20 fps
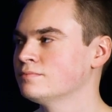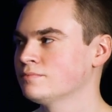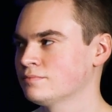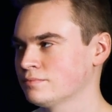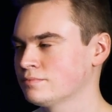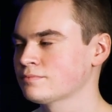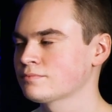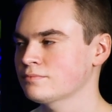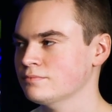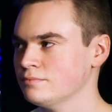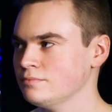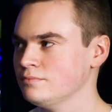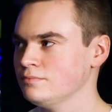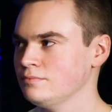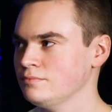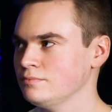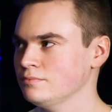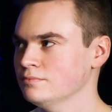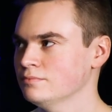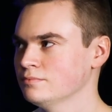
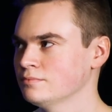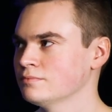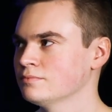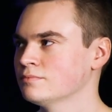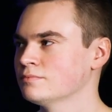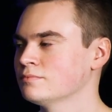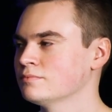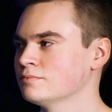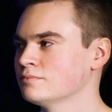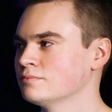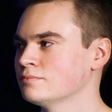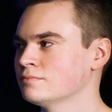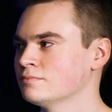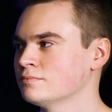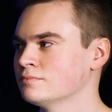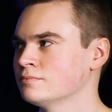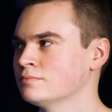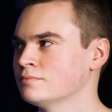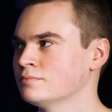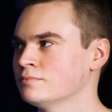
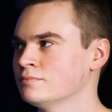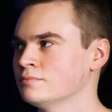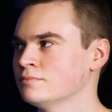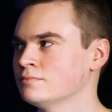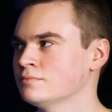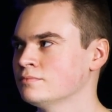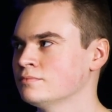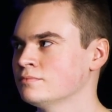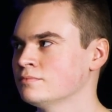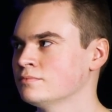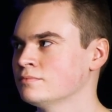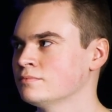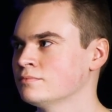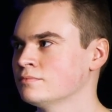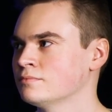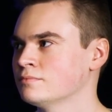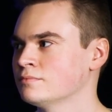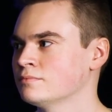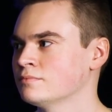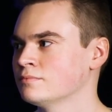
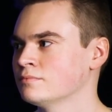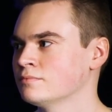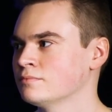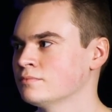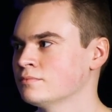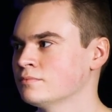(not speaking)